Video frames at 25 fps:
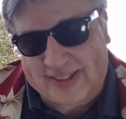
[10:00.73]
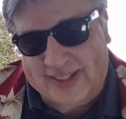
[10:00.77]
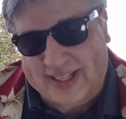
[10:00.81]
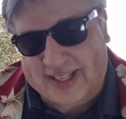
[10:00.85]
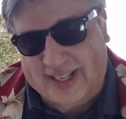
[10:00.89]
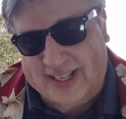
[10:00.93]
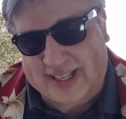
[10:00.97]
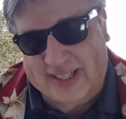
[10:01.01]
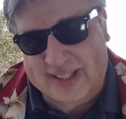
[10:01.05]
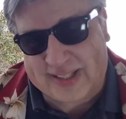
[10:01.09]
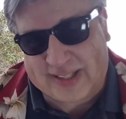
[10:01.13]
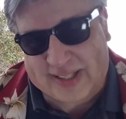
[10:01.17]
a
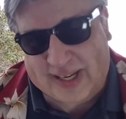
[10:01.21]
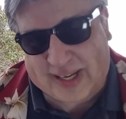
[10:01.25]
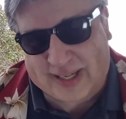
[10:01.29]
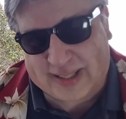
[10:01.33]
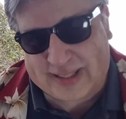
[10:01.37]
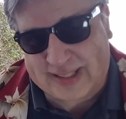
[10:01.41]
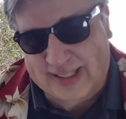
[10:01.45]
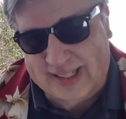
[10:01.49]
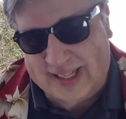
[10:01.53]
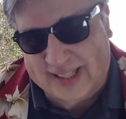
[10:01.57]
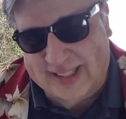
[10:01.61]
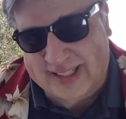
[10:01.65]

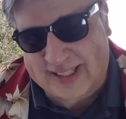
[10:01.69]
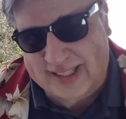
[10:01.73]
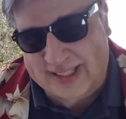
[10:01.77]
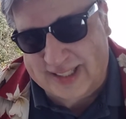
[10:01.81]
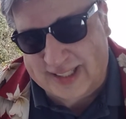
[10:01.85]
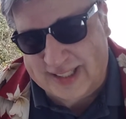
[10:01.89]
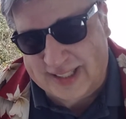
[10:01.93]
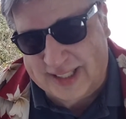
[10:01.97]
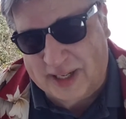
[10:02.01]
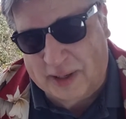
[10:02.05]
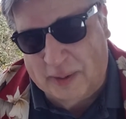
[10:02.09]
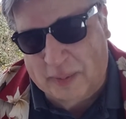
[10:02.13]
contact section
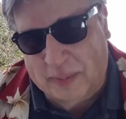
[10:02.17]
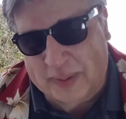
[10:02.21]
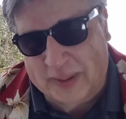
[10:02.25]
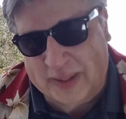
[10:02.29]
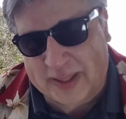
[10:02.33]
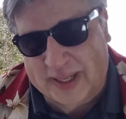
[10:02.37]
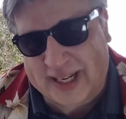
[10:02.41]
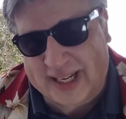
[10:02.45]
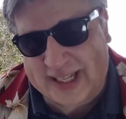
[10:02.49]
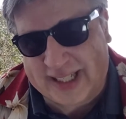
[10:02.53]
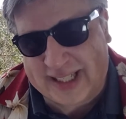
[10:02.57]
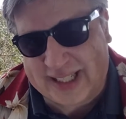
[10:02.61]
and tell me
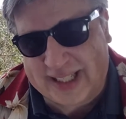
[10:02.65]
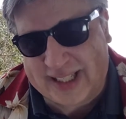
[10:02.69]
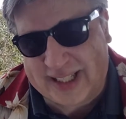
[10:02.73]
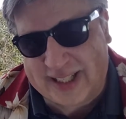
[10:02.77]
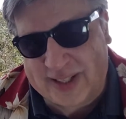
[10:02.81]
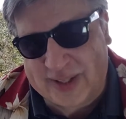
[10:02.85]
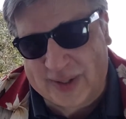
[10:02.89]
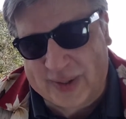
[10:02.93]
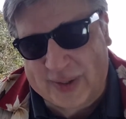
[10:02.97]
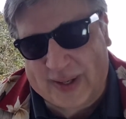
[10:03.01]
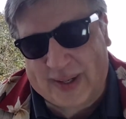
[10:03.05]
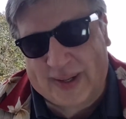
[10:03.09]
that I didn't
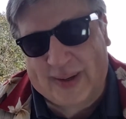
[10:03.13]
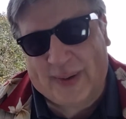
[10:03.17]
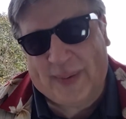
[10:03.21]
do it.